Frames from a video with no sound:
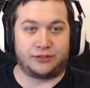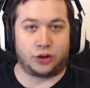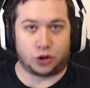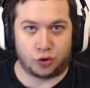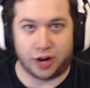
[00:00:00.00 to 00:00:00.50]

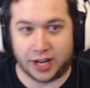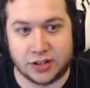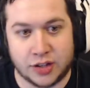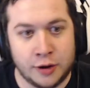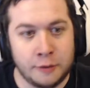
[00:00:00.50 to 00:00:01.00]

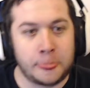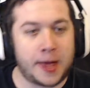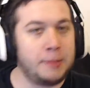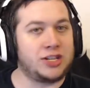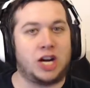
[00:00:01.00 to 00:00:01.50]
critics. I'm
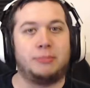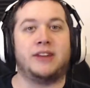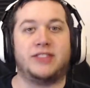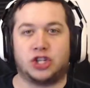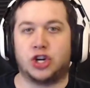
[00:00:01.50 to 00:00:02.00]
not talking about if
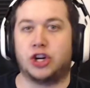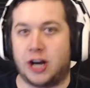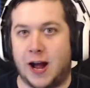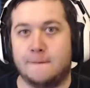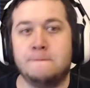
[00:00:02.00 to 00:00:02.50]
it's good or
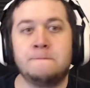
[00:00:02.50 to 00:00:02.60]
not.